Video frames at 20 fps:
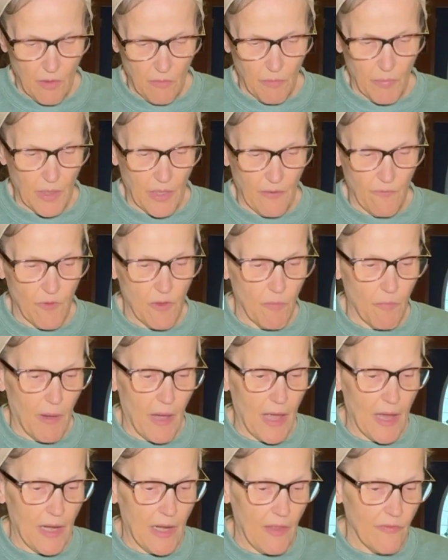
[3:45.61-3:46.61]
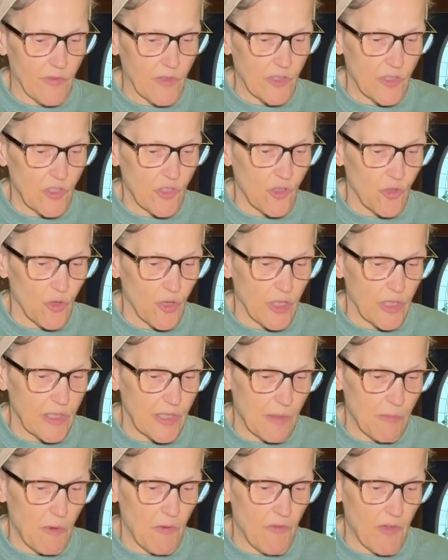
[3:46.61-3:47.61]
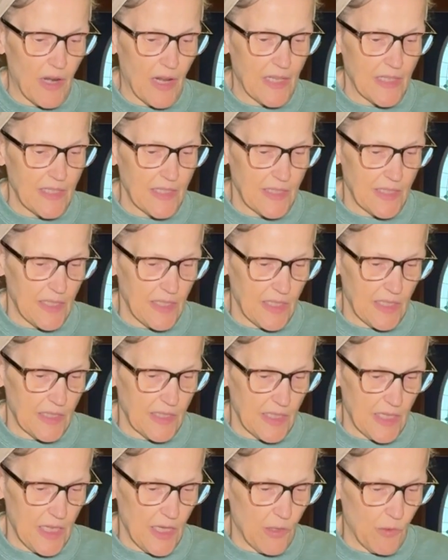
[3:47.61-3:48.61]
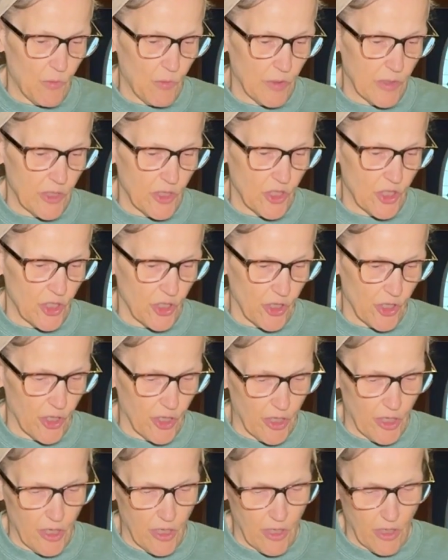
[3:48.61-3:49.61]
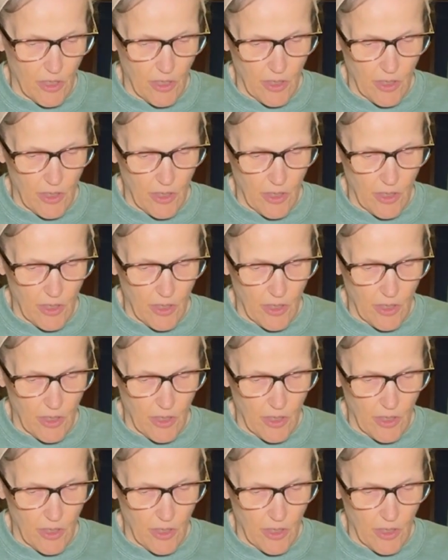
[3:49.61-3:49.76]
But if you buy it at the store, some of it I see it's equal to sugar.